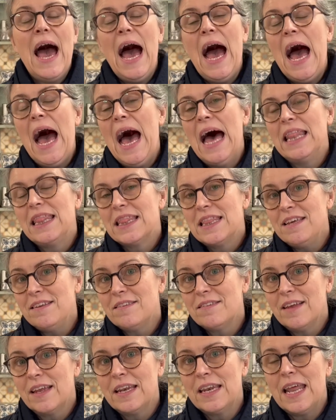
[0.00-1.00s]
And
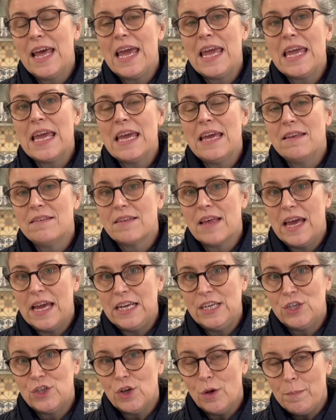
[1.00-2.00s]
this Sunday is
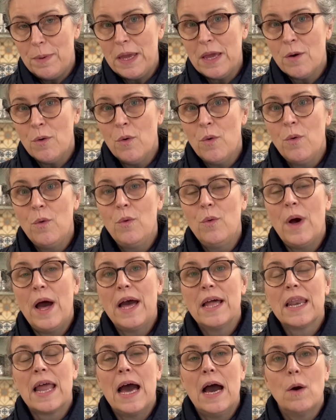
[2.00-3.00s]
a shopping haul
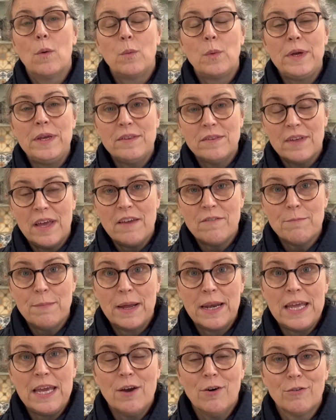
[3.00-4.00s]
and how we save
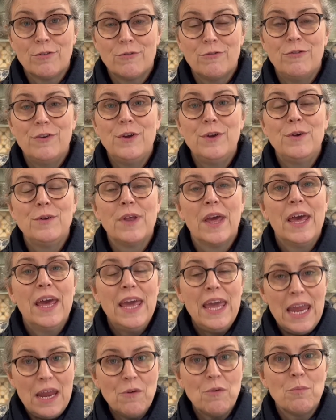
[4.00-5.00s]
money on food
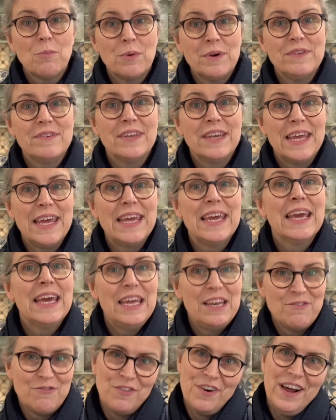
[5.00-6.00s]
here in Brittany
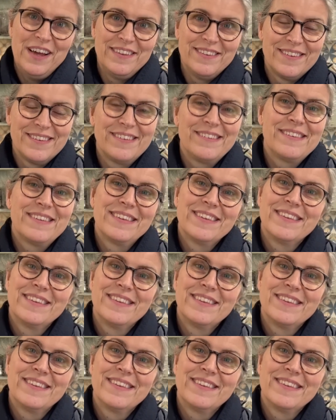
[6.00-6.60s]
in France.